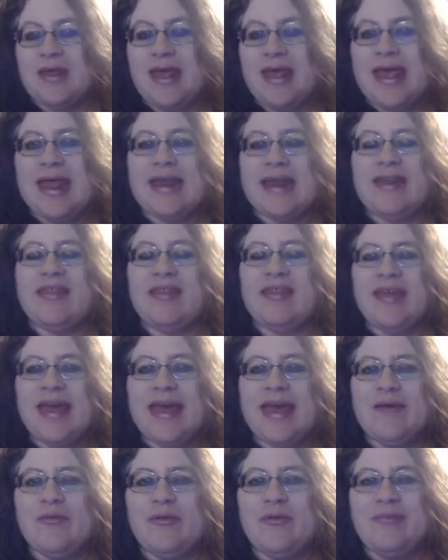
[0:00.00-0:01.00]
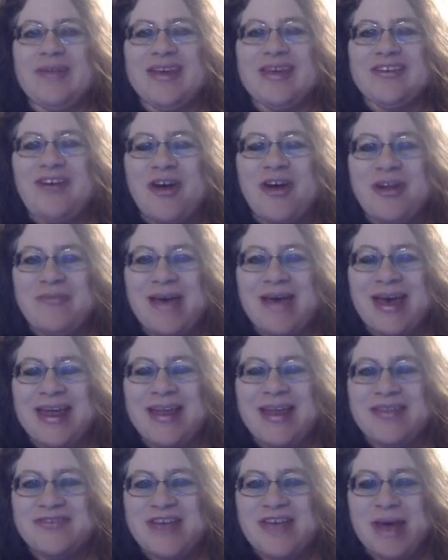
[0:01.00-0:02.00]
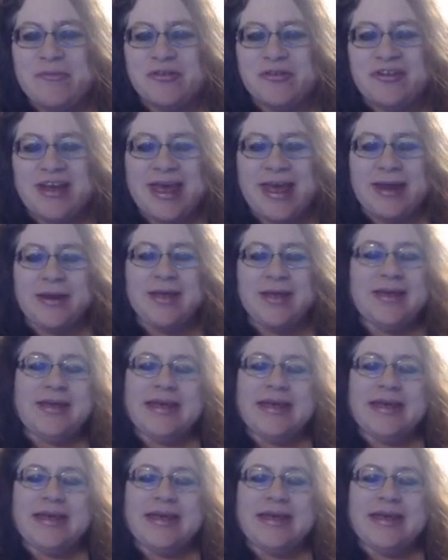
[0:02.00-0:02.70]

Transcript: and they will be taught about in chapter 10.